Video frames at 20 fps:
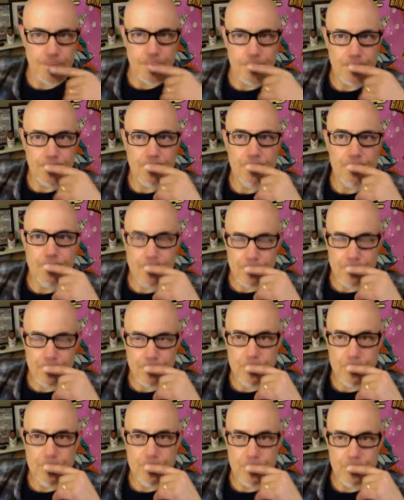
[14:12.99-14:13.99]

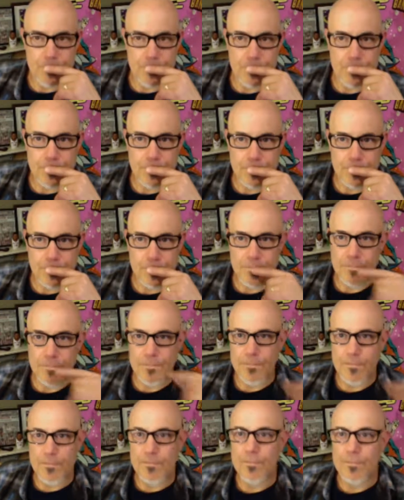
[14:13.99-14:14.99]

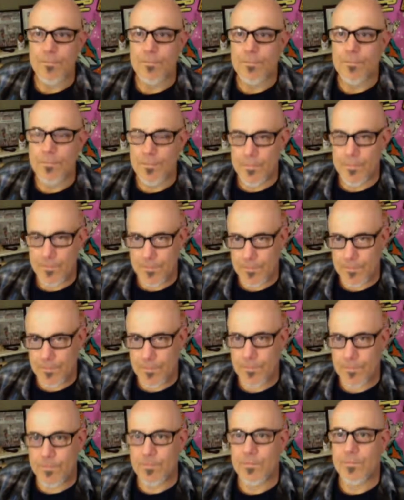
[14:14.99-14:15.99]

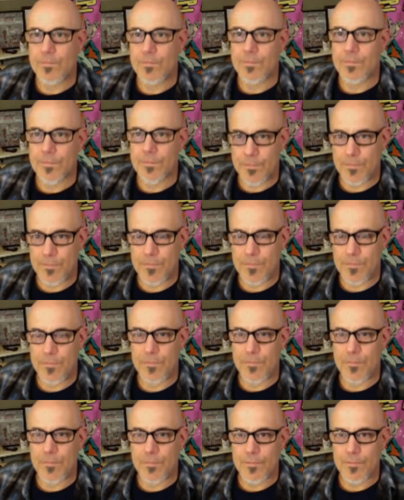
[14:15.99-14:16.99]

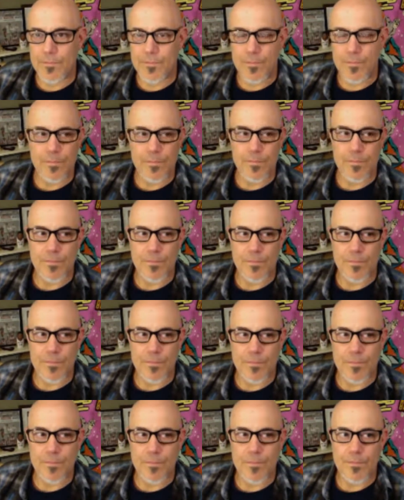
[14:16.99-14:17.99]

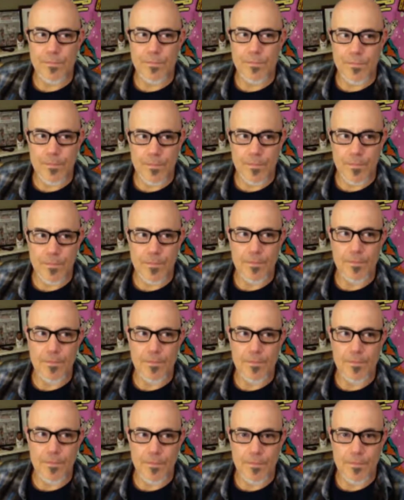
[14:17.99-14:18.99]

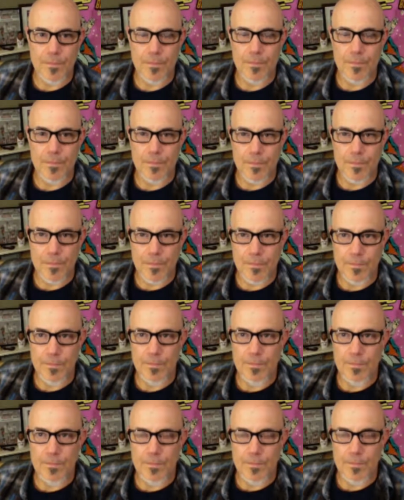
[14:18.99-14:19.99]

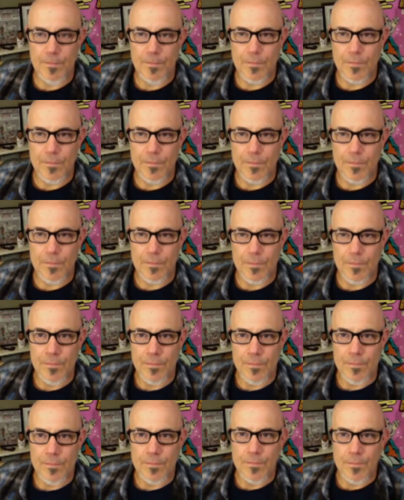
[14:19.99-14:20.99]
[no speech]